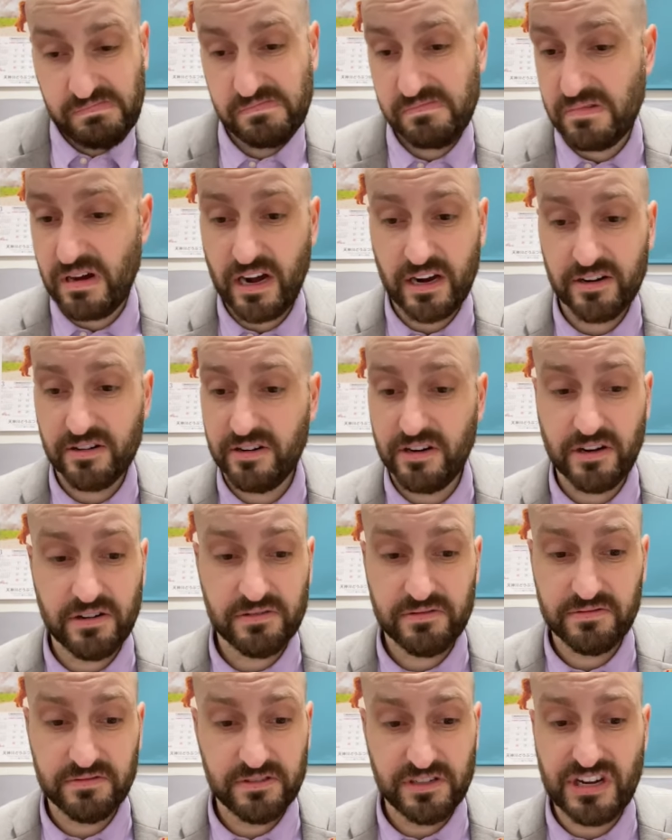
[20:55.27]
I don't
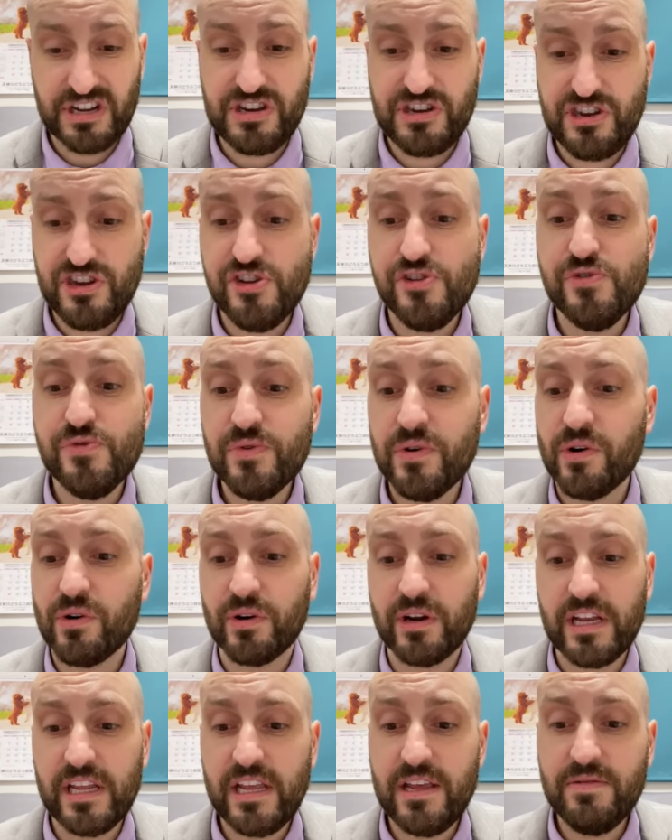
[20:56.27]
know, a ewe or
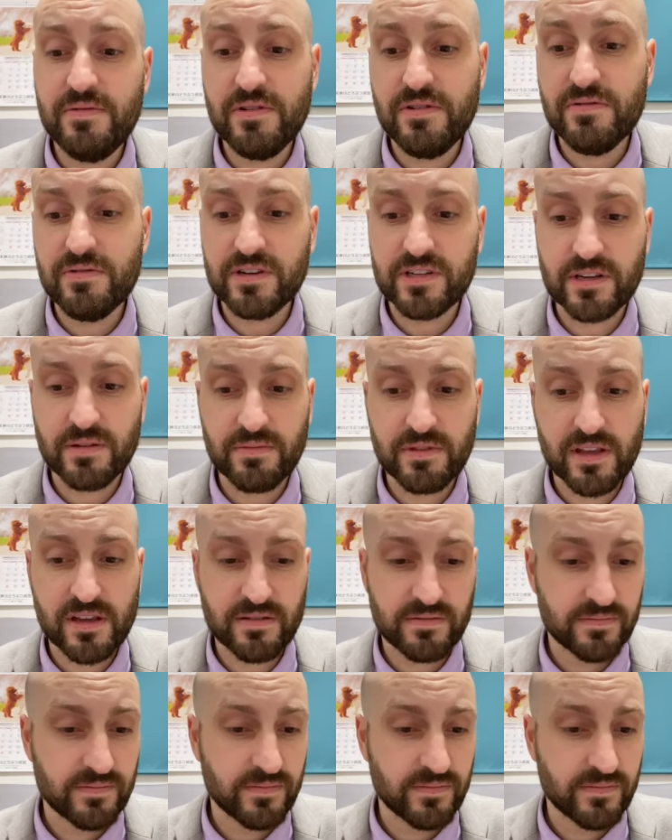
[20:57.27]
an emu or something.